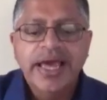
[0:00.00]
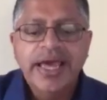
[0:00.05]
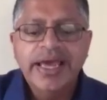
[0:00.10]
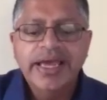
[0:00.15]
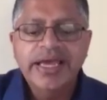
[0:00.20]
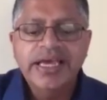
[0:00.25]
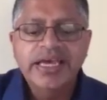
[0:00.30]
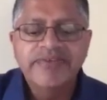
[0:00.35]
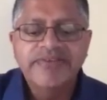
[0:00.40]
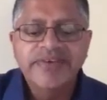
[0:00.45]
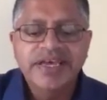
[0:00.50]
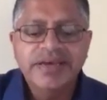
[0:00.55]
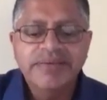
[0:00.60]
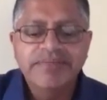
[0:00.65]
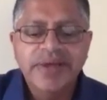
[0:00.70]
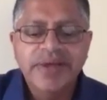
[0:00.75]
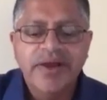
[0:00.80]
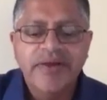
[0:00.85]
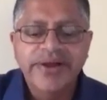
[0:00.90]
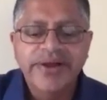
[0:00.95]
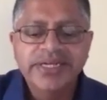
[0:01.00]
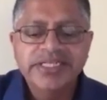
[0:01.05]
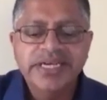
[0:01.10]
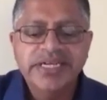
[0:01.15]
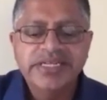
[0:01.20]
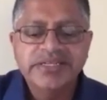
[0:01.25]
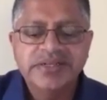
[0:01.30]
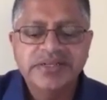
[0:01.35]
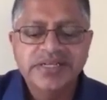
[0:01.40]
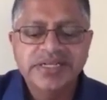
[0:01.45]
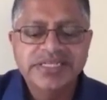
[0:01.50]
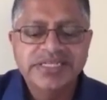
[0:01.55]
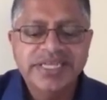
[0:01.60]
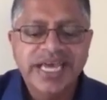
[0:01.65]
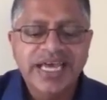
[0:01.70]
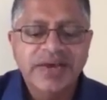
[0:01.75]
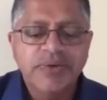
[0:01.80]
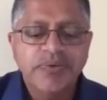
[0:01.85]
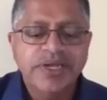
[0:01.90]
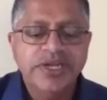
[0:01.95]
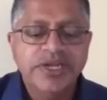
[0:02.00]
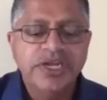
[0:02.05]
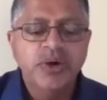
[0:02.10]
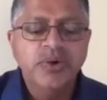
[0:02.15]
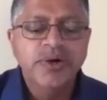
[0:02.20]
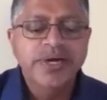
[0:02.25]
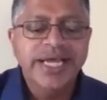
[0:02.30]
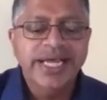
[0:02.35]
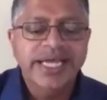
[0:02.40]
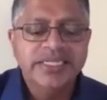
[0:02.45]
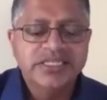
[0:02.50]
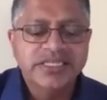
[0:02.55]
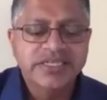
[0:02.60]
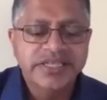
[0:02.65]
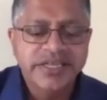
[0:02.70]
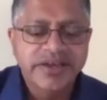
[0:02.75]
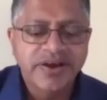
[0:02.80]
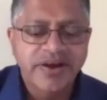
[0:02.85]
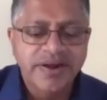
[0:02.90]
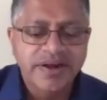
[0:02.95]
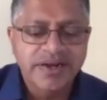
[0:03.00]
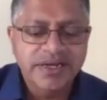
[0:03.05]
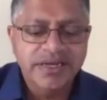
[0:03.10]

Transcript: and giving in marriage until the day when Noah entered the ark.